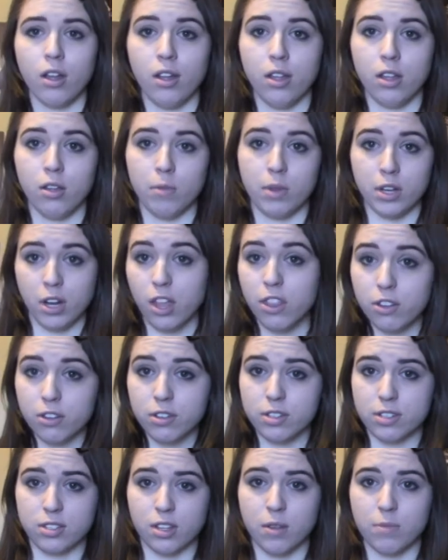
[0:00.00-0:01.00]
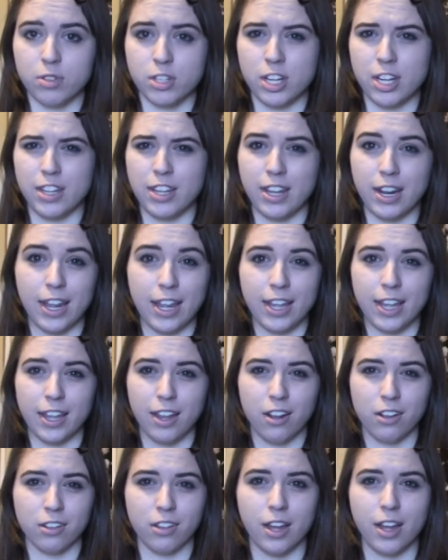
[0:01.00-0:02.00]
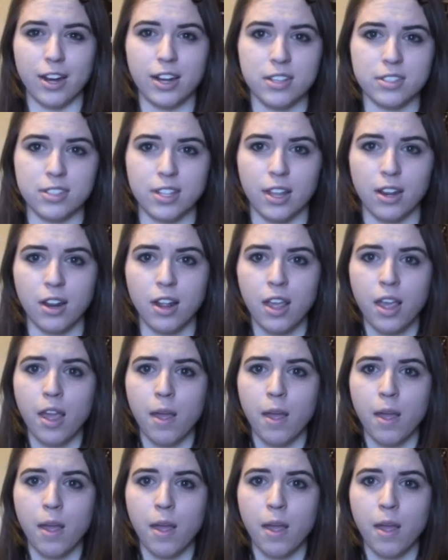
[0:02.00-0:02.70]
Another assumption that I get a lot is that